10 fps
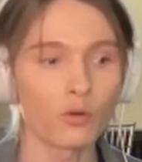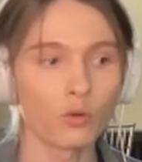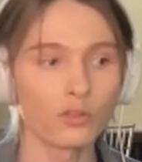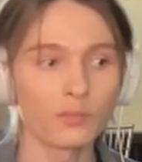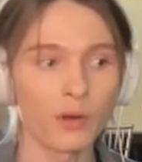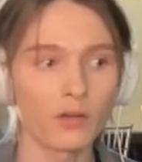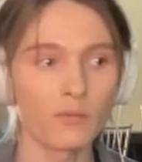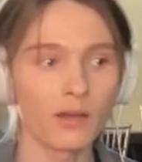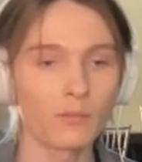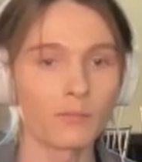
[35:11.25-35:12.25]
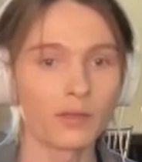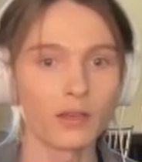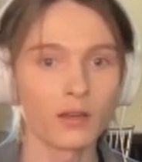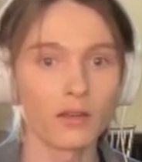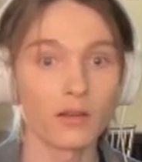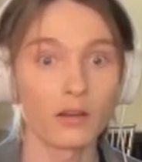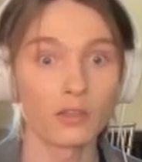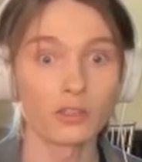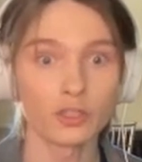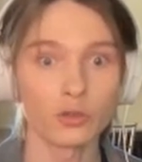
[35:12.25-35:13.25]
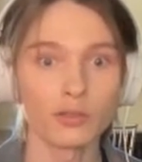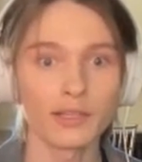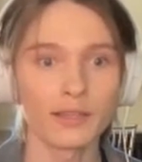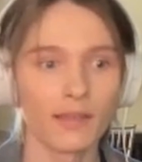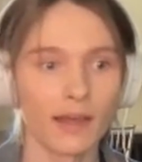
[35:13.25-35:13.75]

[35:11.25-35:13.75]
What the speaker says: coolest part about being on a show like